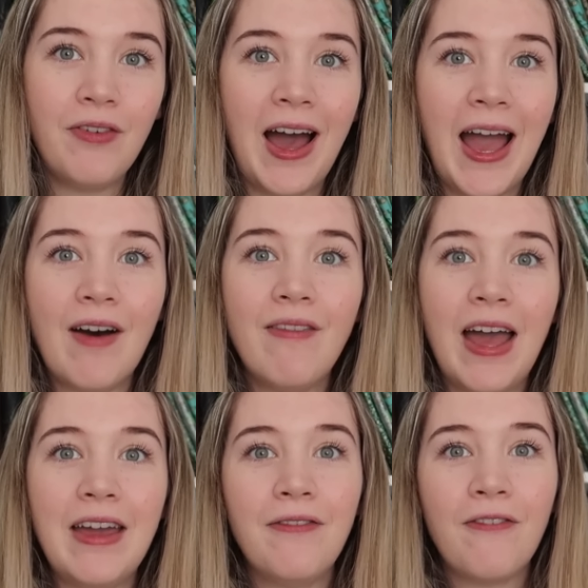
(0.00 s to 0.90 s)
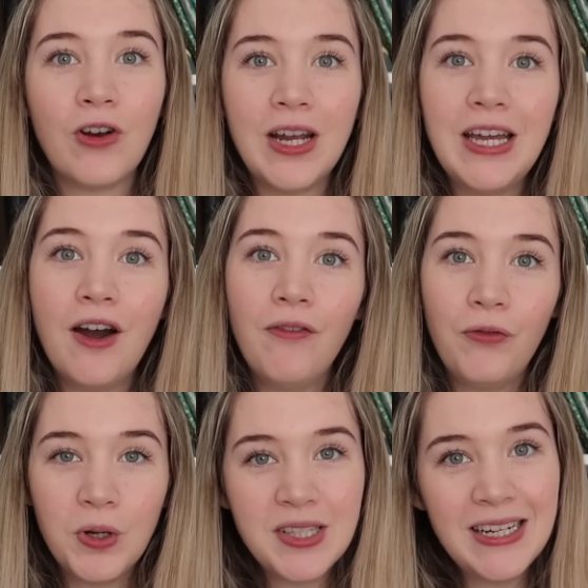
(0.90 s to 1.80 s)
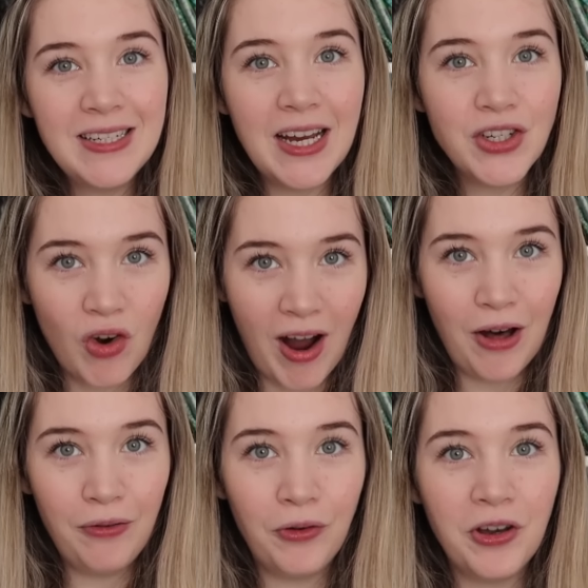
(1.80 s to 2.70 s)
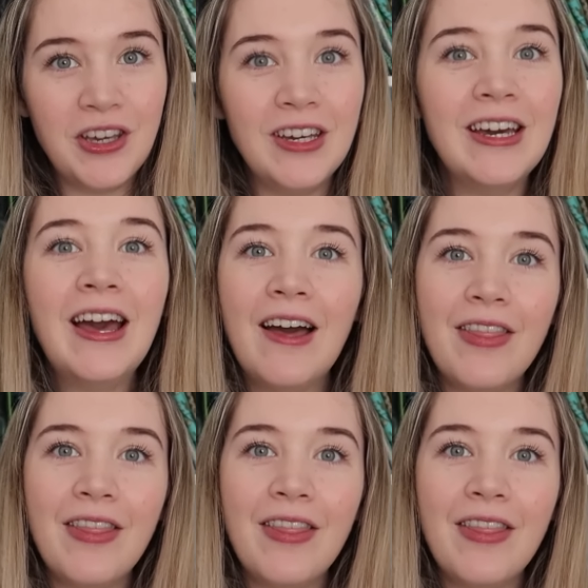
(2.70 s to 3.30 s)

I have a free 14-day trial for you.